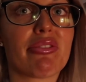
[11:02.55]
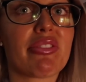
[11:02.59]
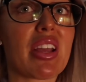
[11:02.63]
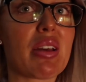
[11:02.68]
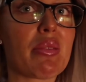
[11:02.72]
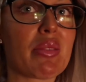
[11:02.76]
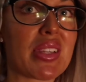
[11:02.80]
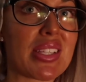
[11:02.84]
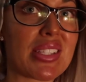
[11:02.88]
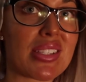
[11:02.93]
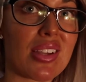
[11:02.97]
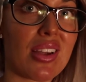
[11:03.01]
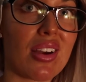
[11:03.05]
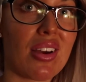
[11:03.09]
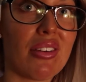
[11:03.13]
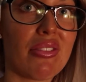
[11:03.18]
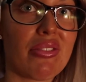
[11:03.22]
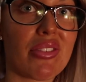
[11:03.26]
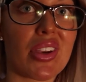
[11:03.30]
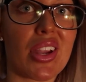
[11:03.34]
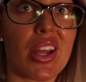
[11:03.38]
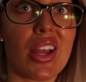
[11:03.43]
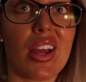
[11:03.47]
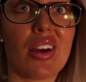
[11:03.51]
family
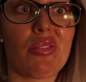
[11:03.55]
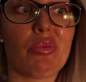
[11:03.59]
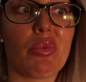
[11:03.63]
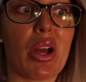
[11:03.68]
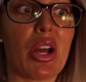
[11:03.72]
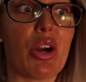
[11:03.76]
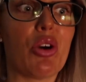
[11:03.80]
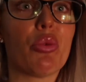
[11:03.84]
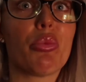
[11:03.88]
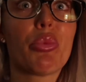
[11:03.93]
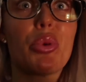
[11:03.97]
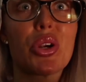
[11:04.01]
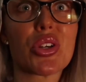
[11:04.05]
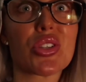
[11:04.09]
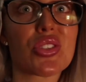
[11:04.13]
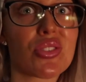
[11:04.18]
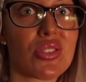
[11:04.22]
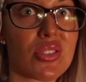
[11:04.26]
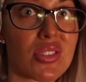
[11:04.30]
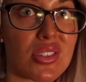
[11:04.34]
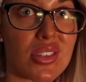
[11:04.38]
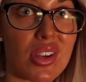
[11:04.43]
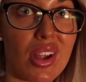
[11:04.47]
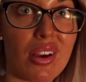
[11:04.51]
stuff, and I have my own
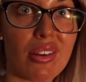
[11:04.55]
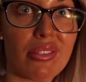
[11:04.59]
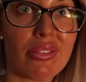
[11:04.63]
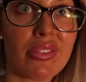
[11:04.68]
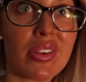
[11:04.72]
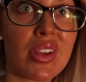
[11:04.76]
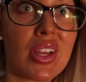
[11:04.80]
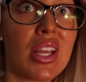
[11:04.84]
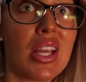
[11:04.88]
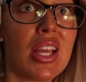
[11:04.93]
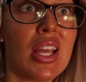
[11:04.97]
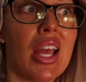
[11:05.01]
personal stuff,